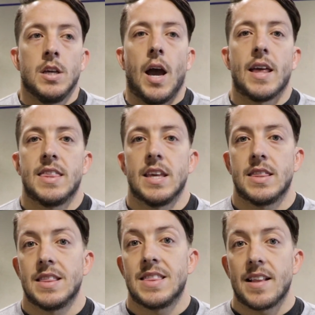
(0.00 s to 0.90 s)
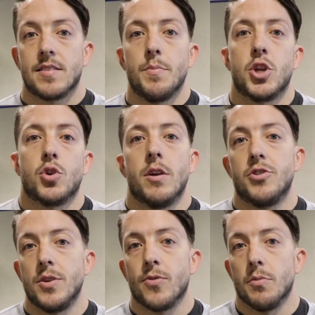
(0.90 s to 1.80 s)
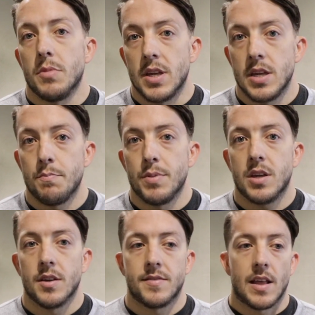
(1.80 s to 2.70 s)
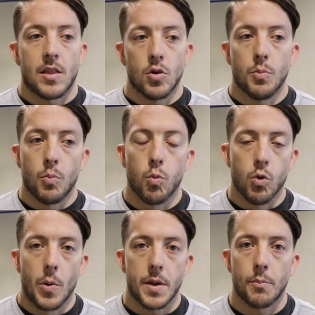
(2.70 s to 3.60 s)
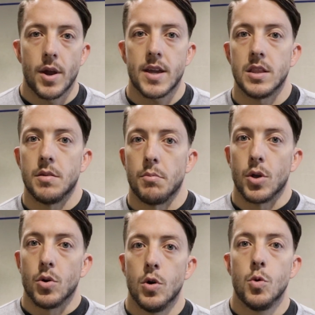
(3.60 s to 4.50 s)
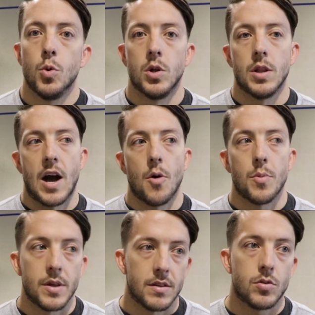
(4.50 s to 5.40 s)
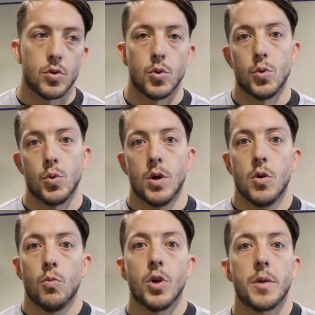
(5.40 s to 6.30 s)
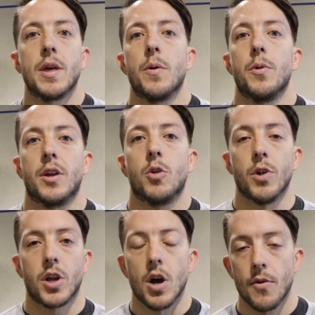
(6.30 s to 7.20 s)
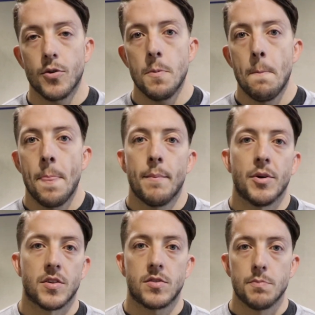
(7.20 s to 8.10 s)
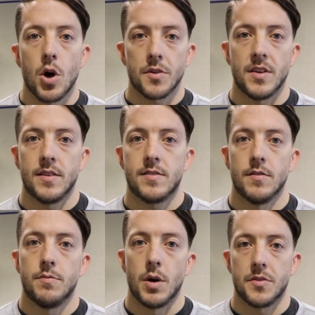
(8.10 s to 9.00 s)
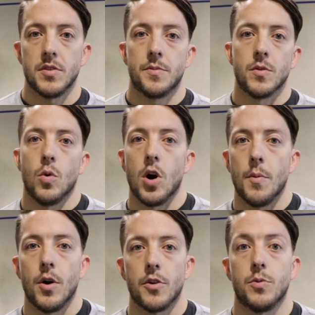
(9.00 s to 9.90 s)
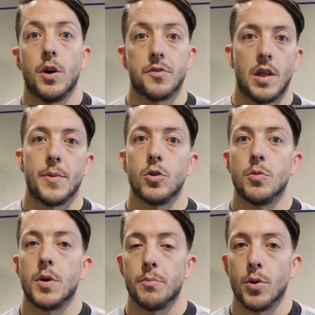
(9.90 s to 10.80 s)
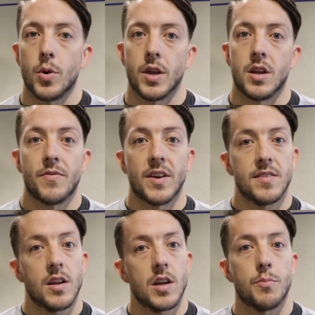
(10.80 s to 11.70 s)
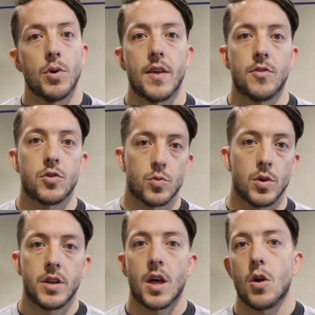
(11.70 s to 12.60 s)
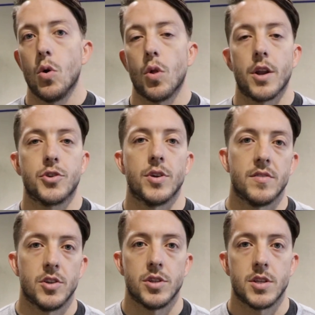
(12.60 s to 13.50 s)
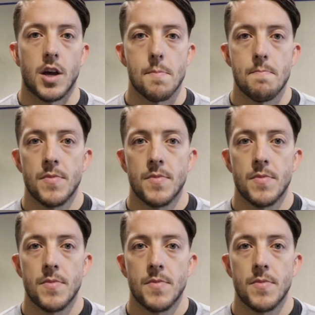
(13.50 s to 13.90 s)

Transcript: I think that that's the best strategy for me, because that little rowing break in the middle will allow me to really be able to recover, but the small sets of muscle ups and wall balls will also allow me to do them unbroken. And if I set it up right, there's really not a whole lot of transition time.